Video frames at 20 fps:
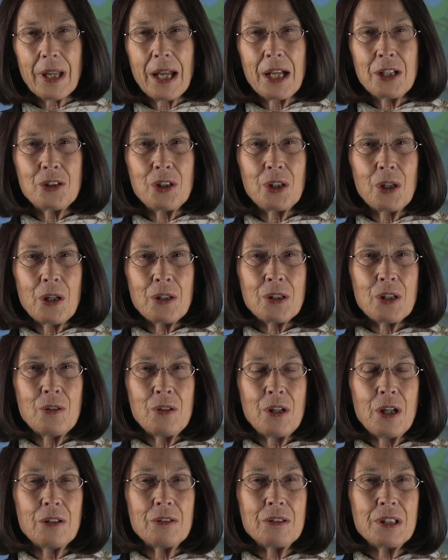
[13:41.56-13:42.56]
I should also
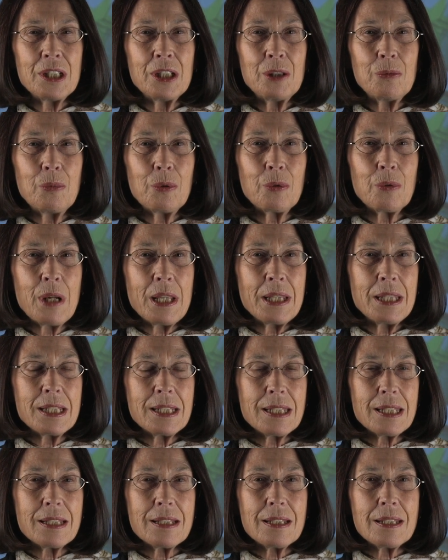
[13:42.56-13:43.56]
note in
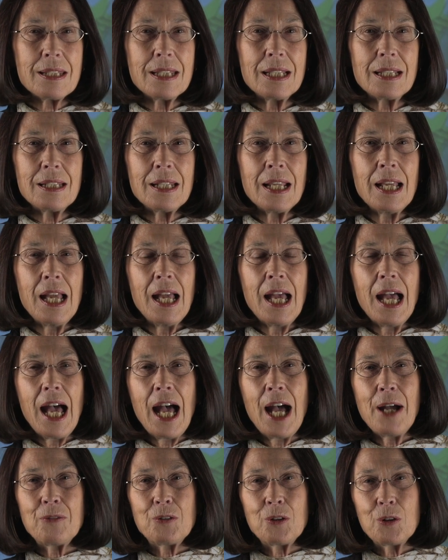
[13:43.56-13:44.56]
parenthesis that
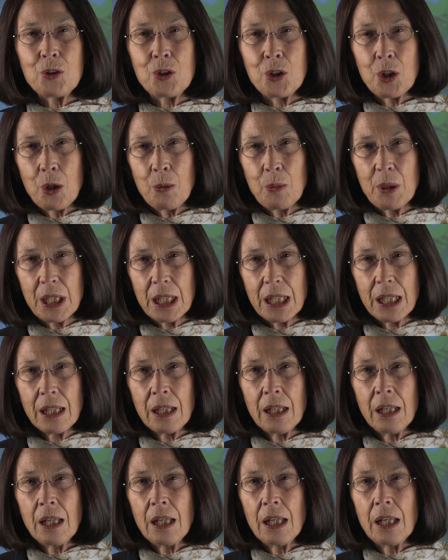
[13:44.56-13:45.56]
after
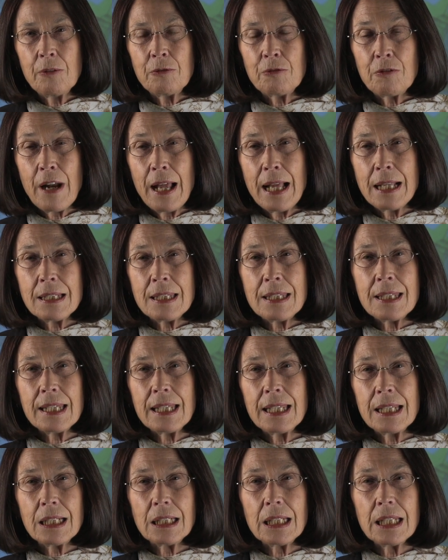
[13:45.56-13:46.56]
Germany, France,
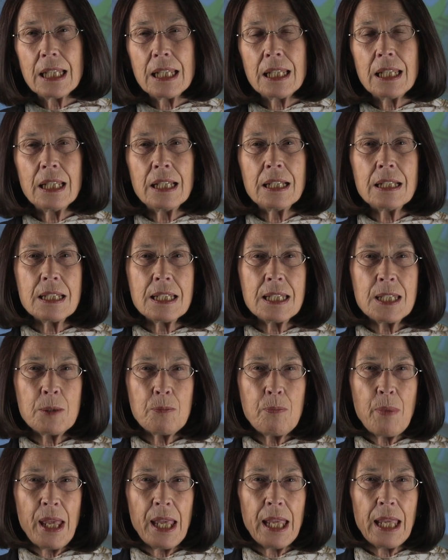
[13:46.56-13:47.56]
Italy, and
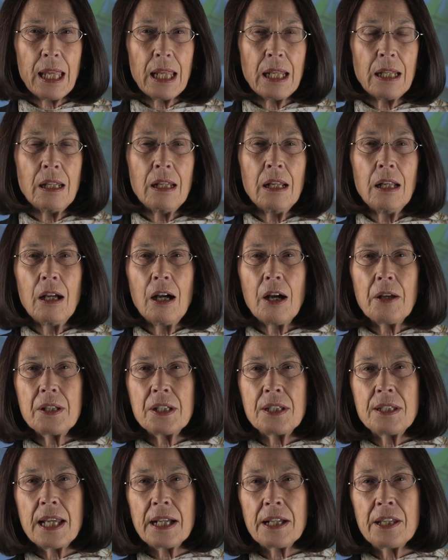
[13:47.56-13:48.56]
Spain are the
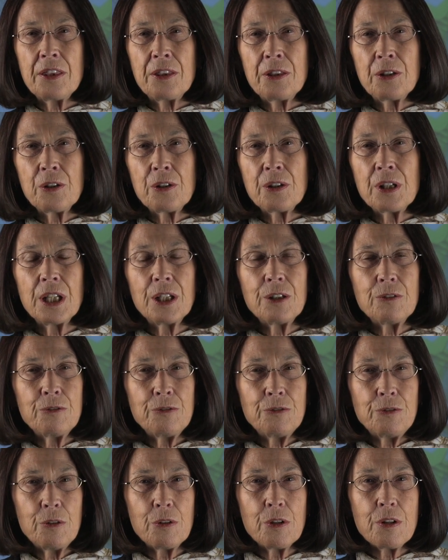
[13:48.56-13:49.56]
second, third, and
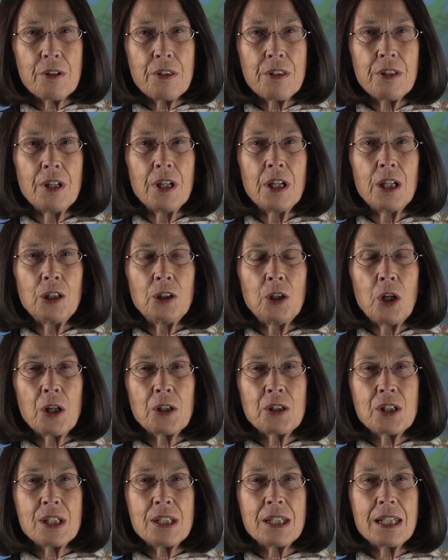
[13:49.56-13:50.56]
fourth
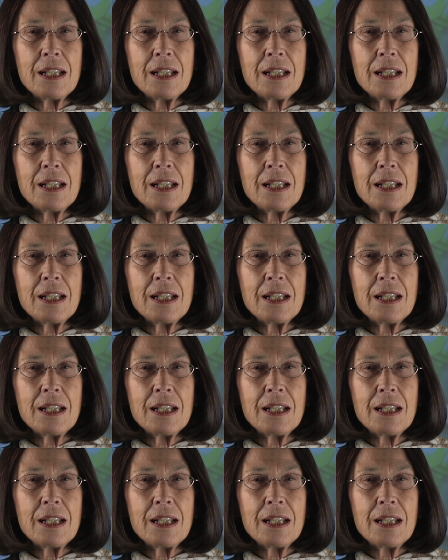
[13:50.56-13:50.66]
largest